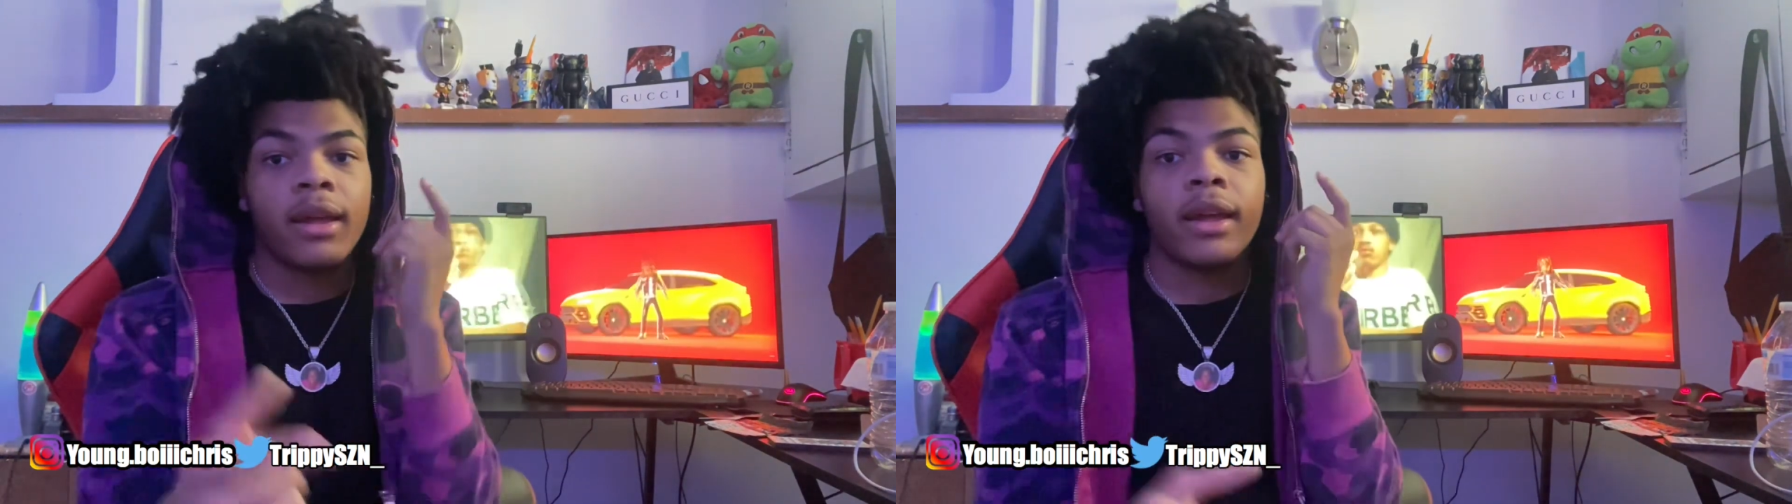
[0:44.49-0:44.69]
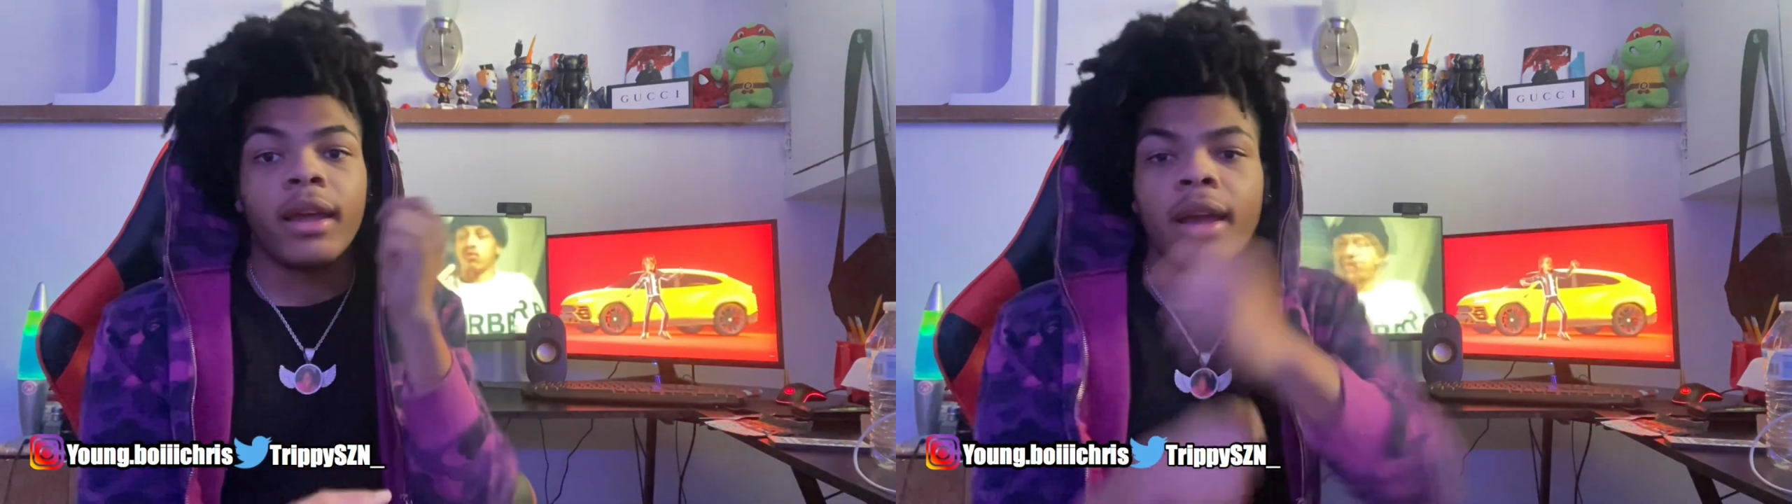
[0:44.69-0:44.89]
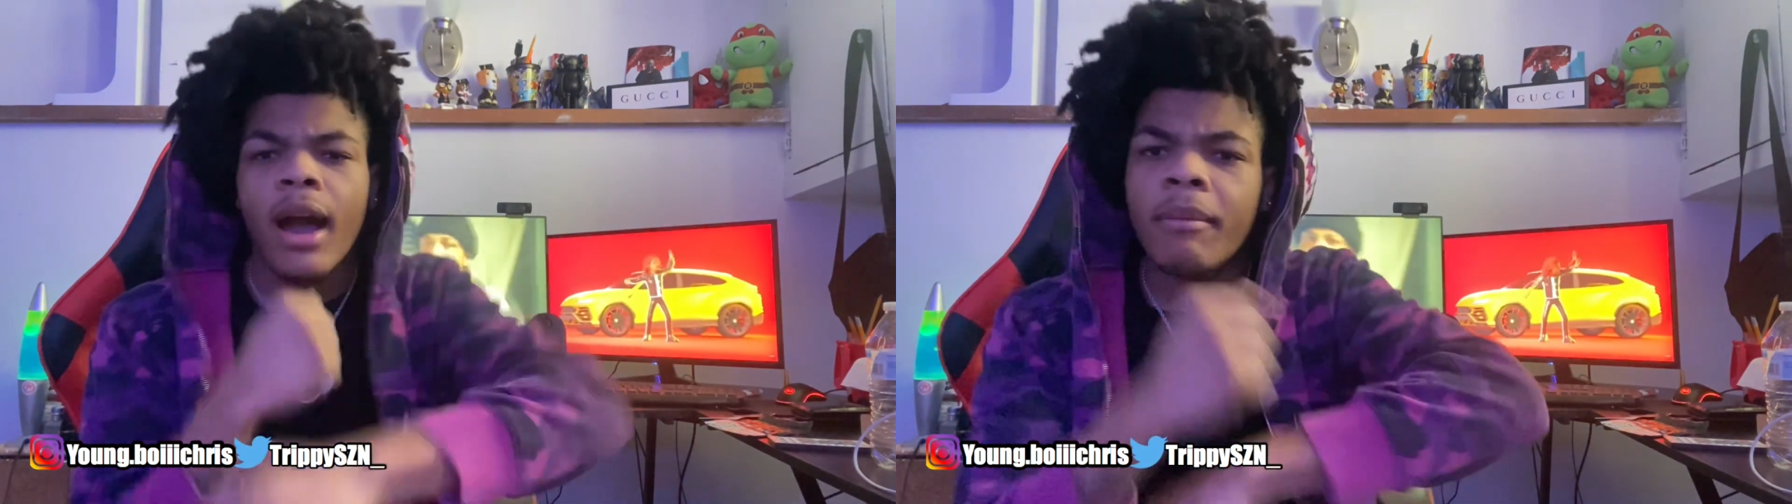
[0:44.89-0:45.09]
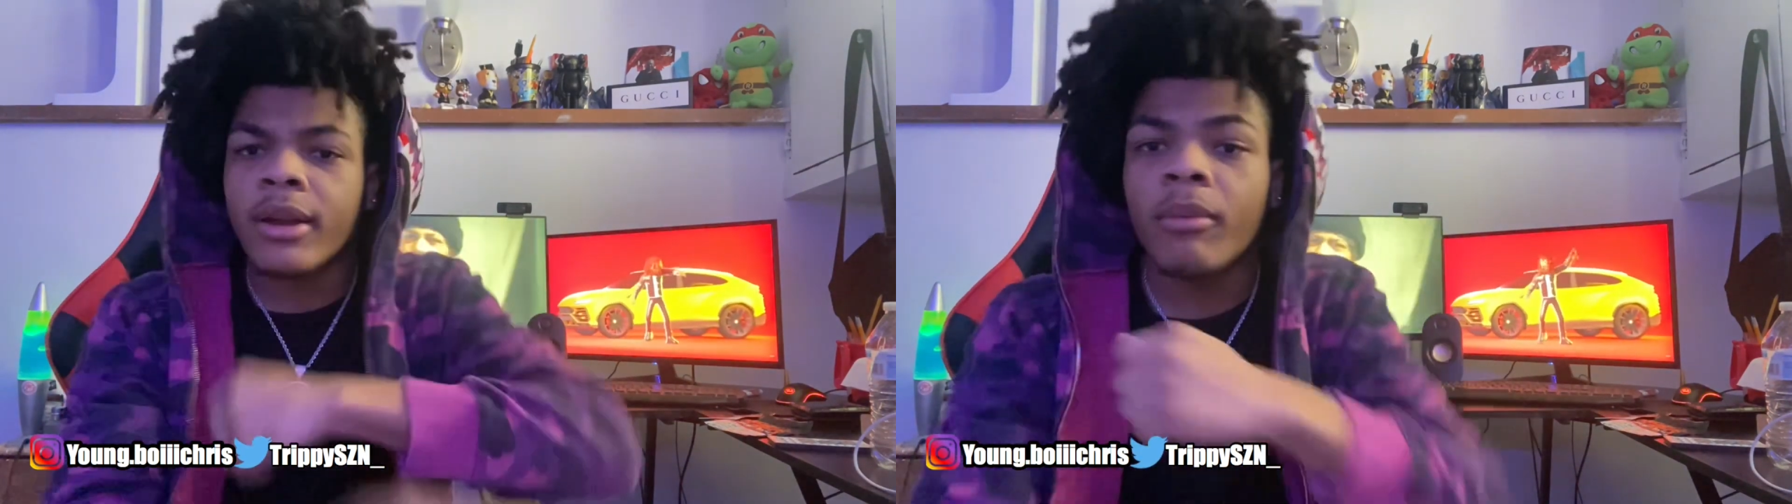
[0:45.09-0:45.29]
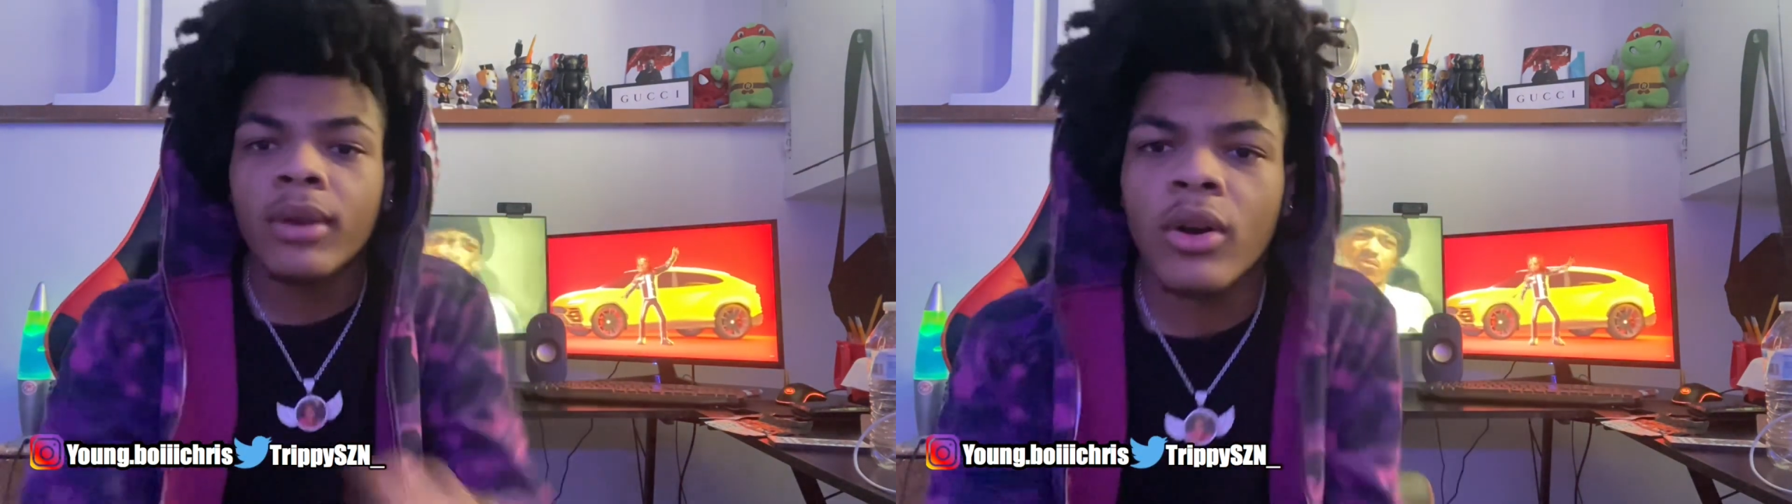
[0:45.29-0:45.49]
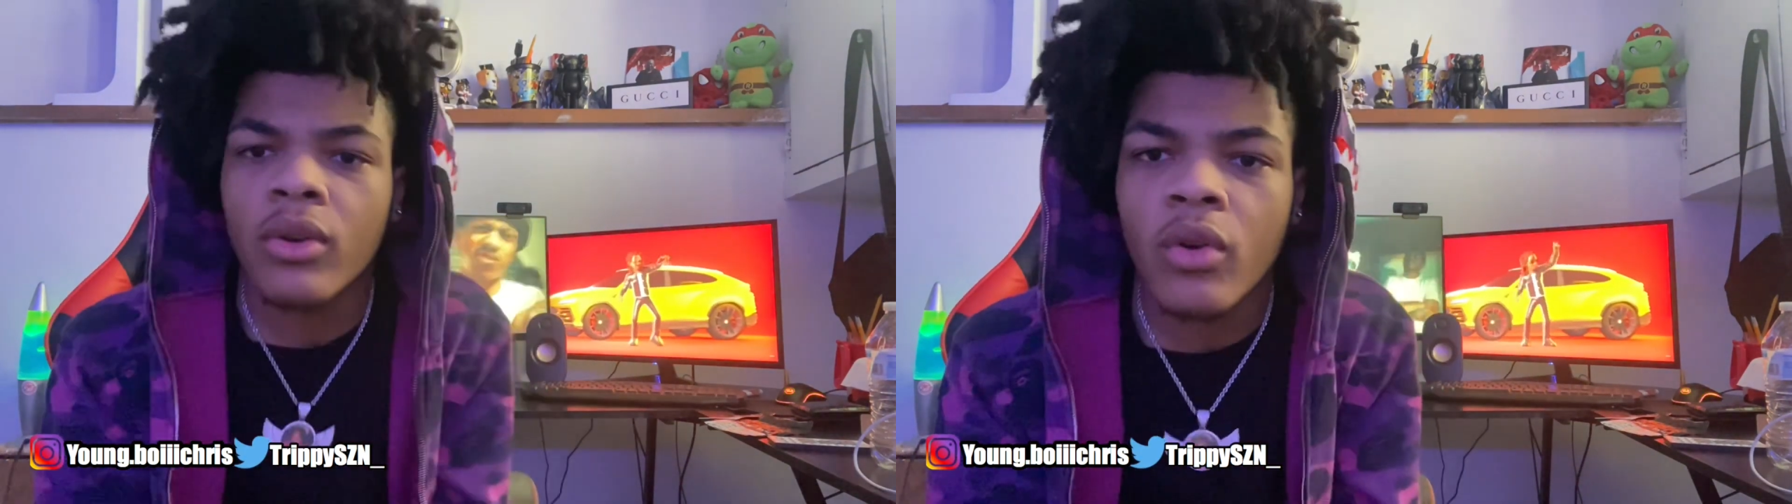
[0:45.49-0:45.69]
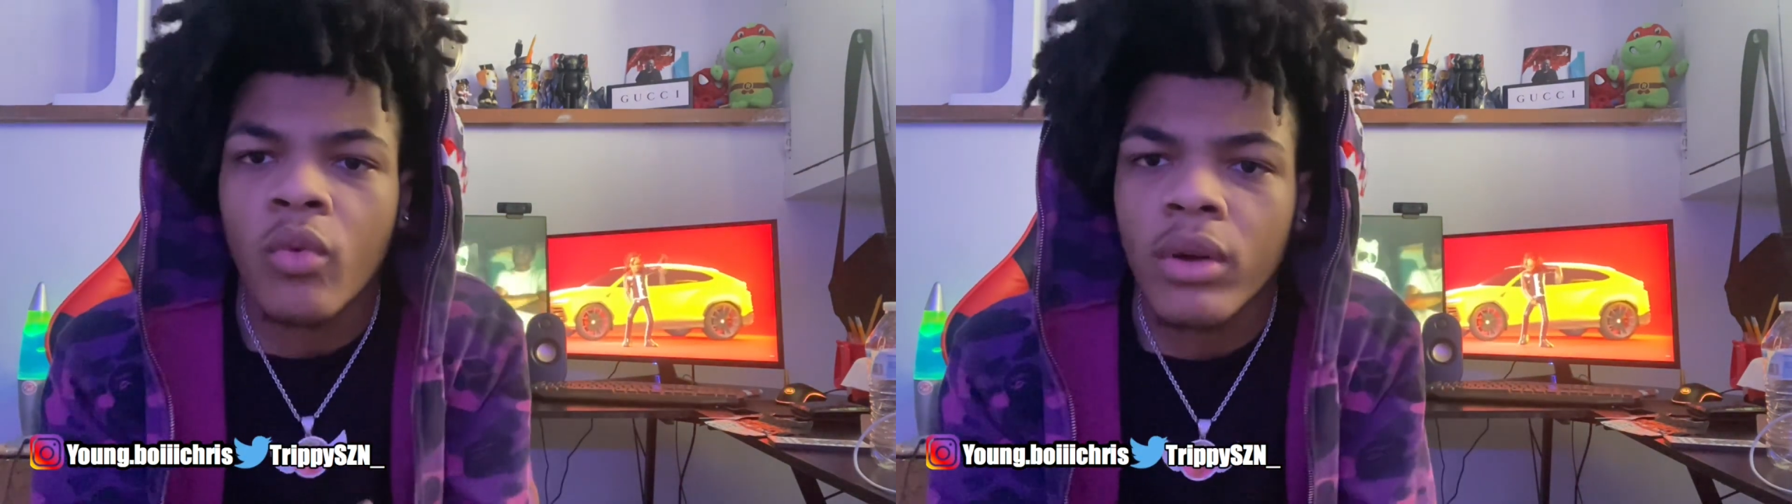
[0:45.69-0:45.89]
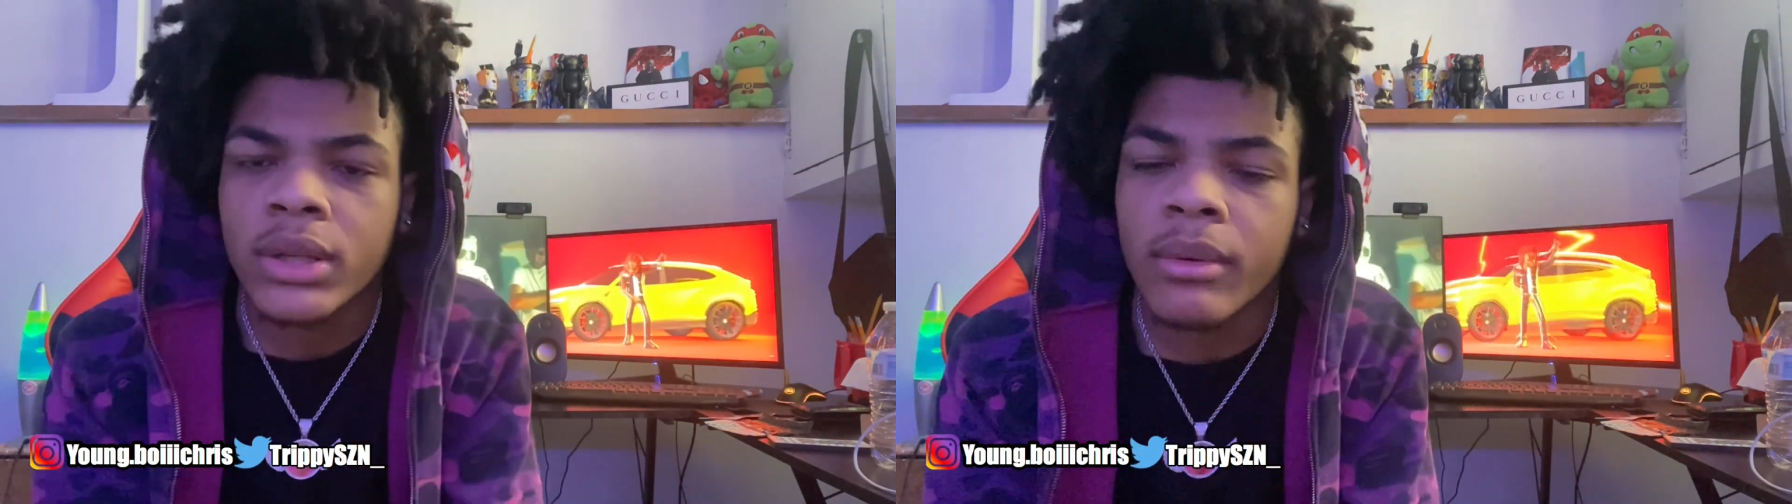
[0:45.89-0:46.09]
and comment down below on
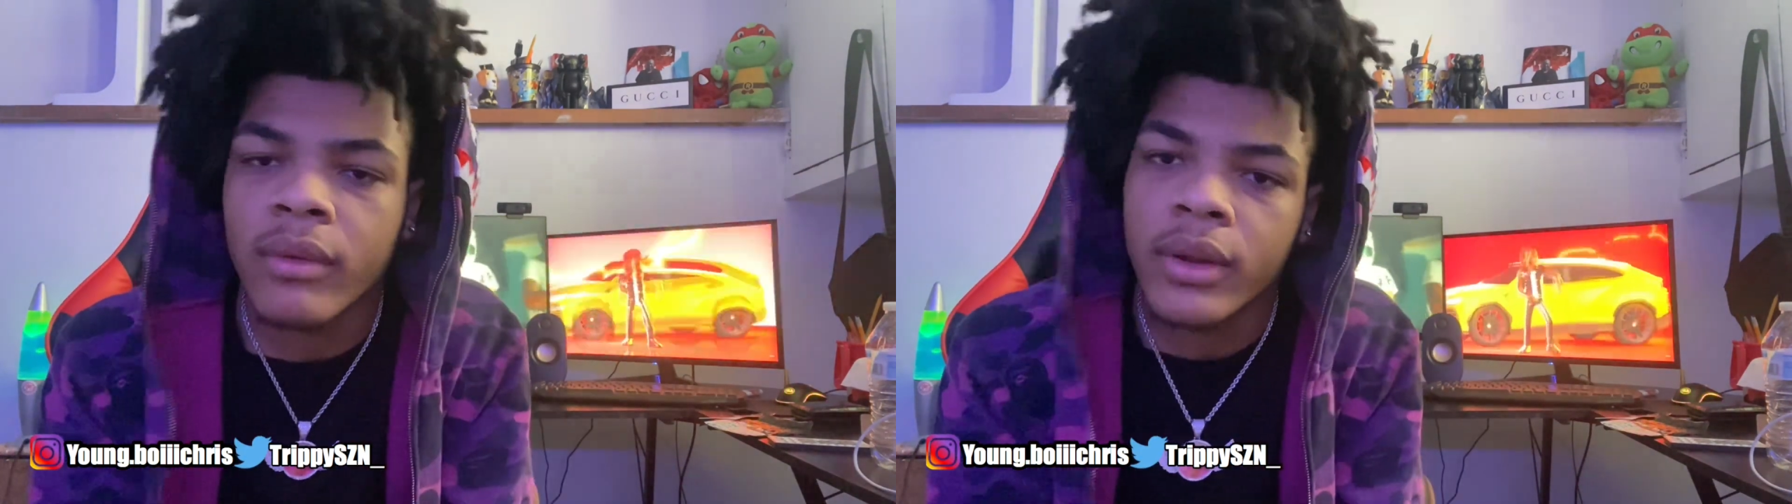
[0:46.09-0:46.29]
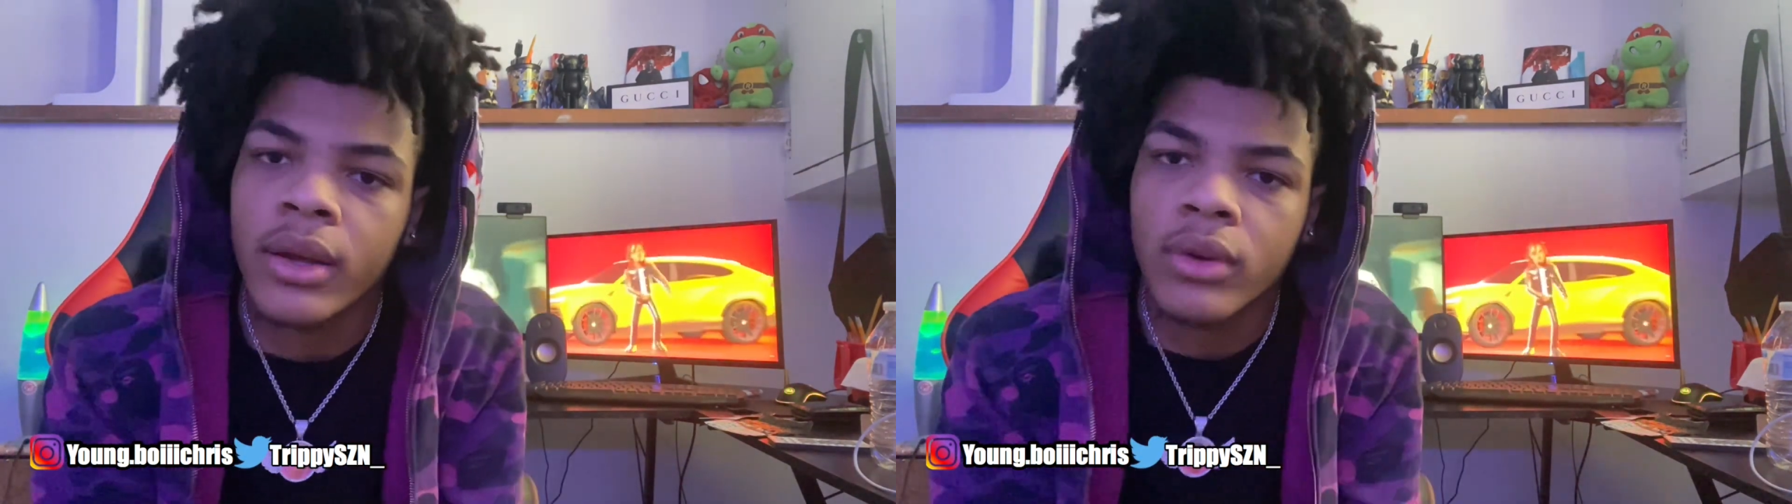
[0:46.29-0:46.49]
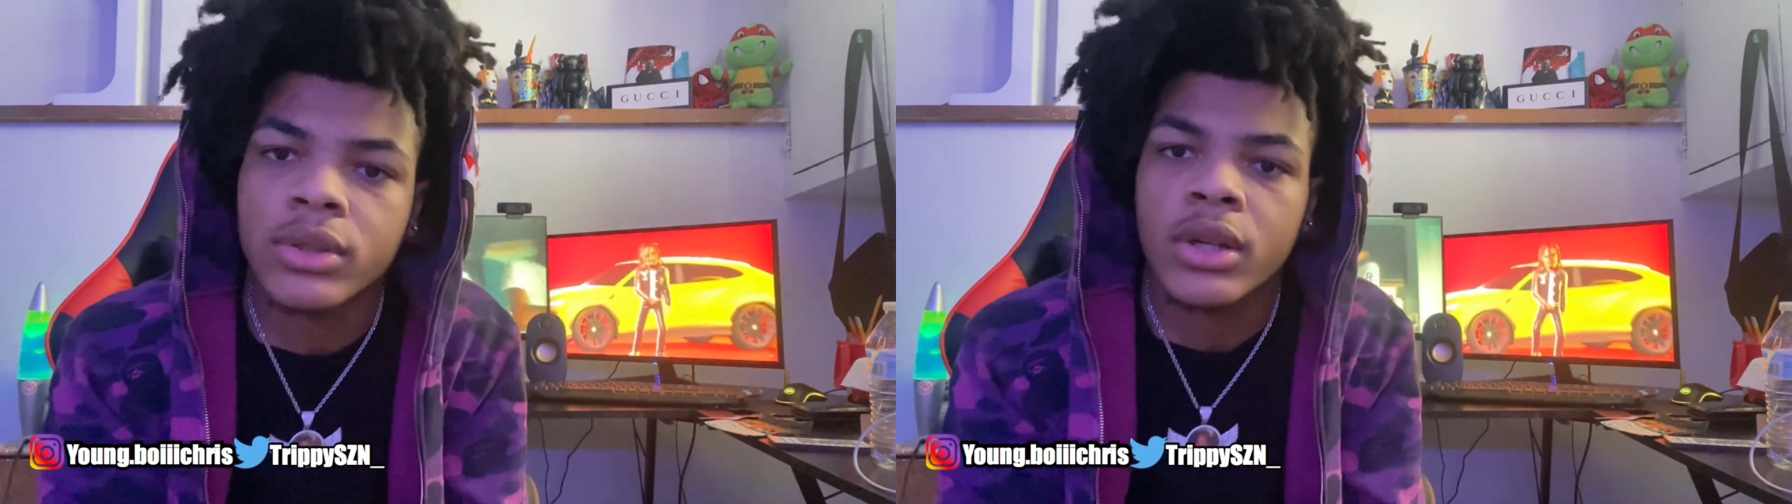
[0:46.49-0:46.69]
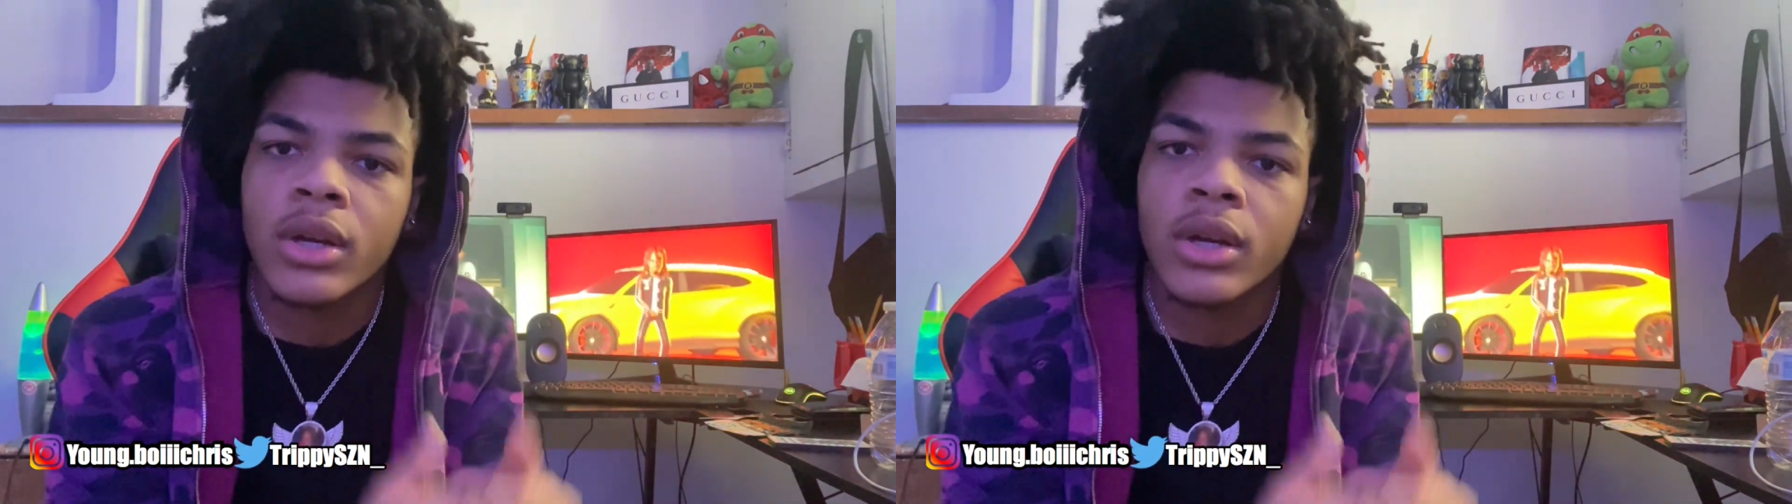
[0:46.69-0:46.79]
what type of videos